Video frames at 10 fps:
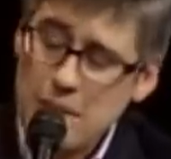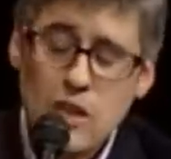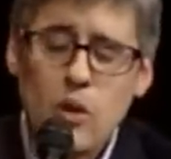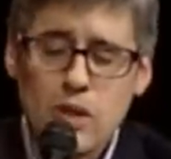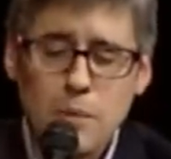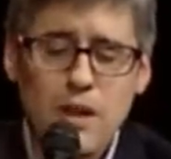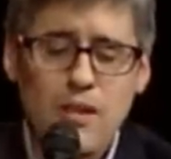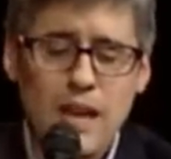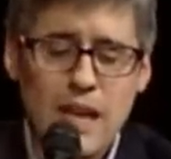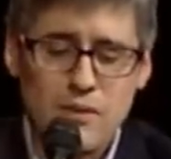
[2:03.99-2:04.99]
I mean, the only
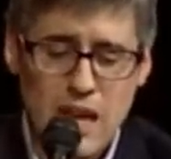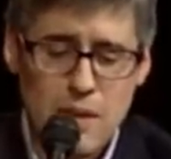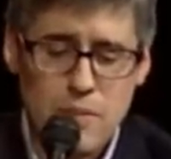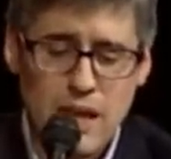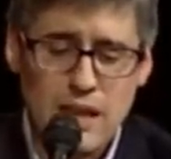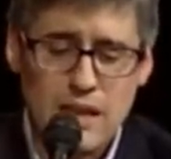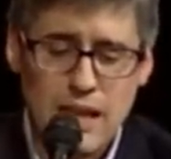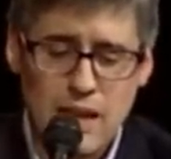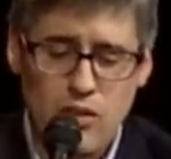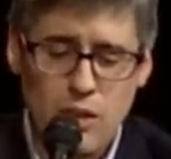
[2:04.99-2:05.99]
place I have not been, and
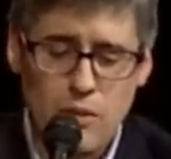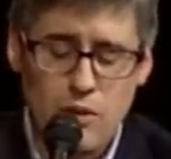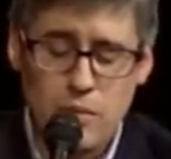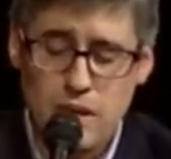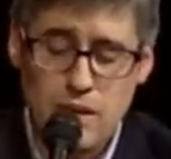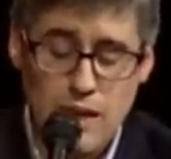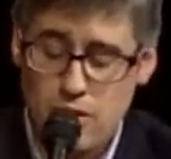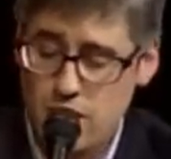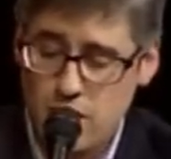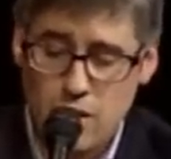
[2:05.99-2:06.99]
Nancy, I'm hoping, I
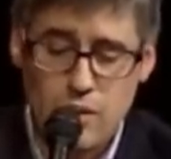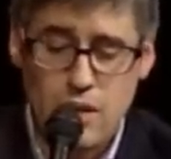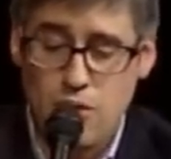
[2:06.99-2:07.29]
don't know,